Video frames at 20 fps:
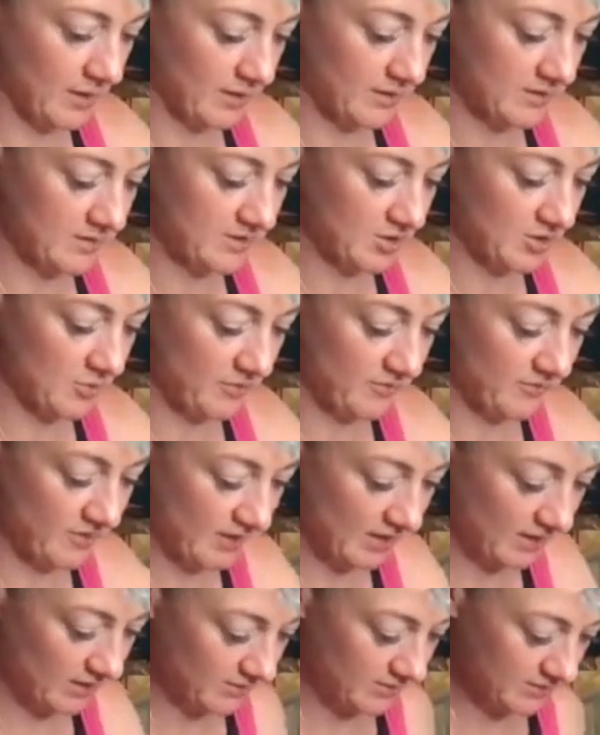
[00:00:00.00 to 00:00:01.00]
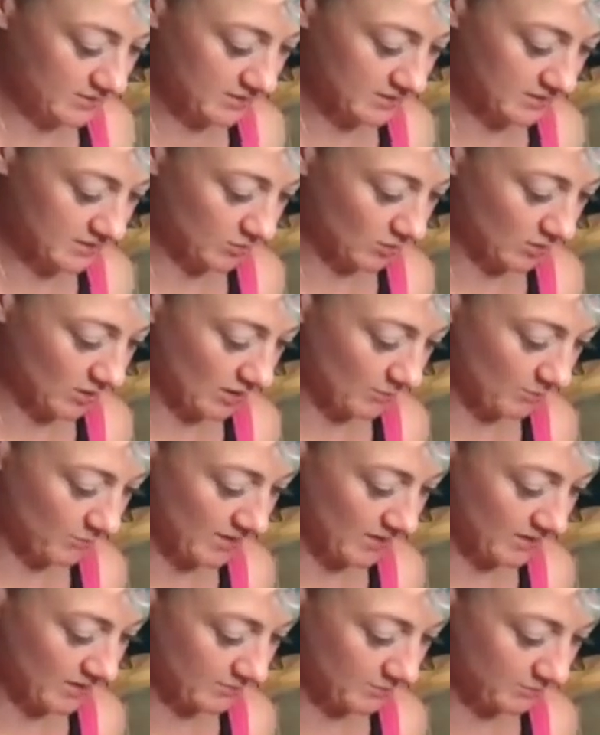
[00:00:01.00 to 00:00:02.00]
Get a scoop of yellow. This is quite a
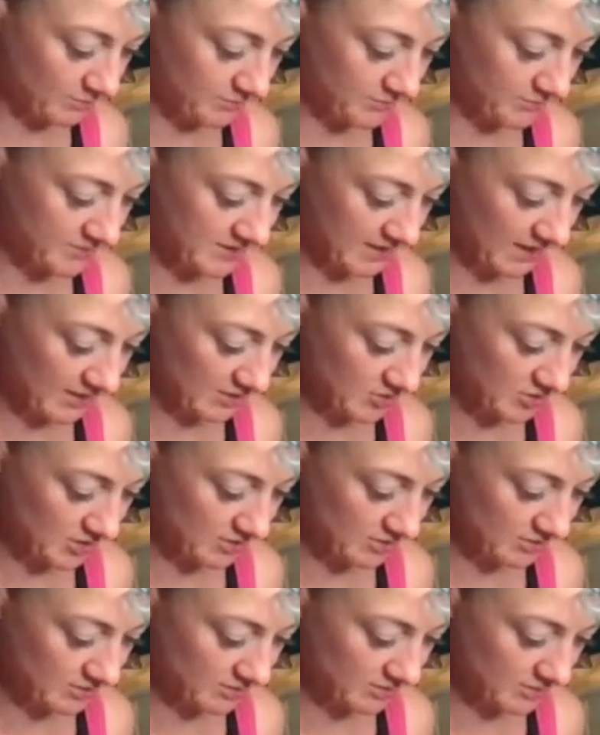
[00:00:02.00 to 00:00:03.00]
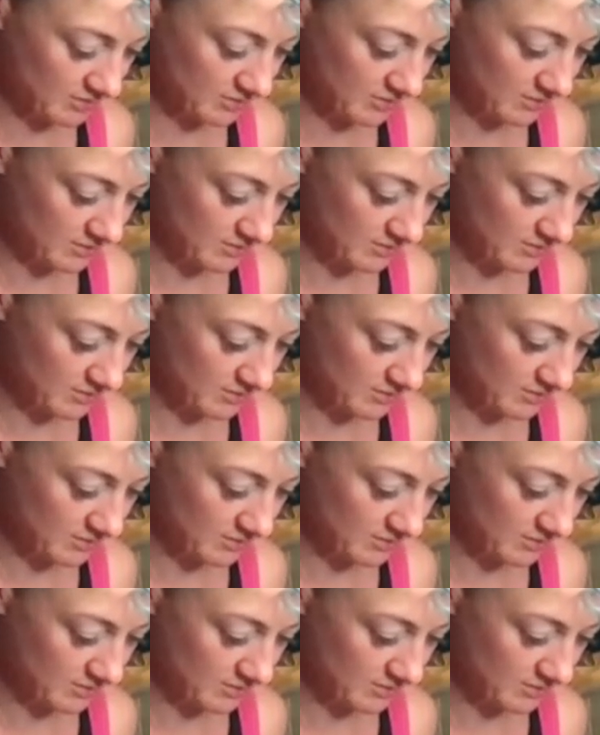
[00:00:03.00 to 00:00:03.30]
big section.